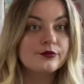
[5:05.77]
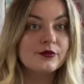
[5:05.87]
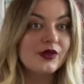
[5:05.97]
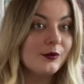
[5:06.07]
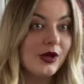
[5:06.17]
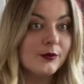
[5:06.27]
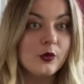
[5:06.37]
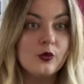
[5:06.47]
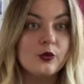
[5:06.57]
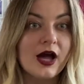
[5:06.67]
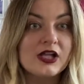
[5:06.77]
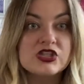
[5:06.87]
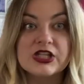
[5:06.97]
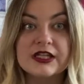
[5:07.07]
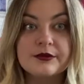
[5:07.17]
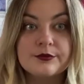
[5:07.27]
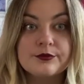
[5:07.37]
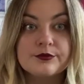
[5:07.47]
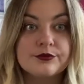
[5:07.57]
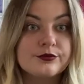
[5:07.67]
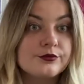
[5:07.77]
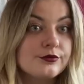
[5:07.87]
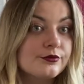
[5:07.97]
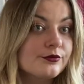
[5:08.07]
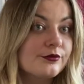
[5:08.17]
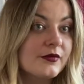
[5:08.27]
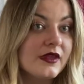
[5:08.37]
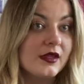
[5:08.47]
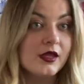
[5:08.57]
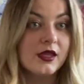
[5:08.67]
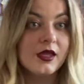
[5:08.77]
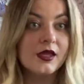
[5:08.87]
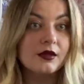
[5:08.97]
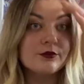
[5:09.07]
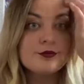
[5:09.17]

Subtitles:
you might, oh, actually, I think I can.